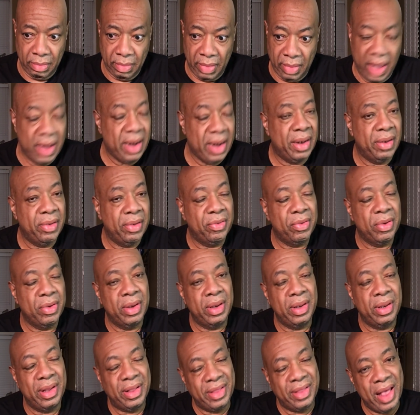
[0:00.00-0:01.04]
And
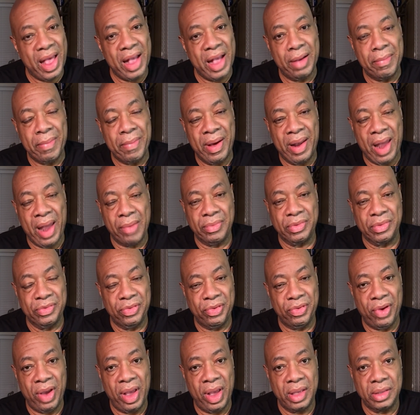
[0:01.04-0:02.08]
the thing about it, I was
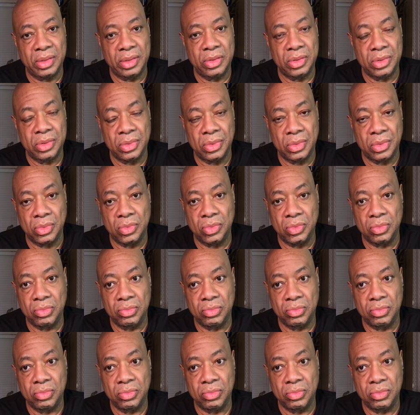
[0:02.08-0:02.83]
trying to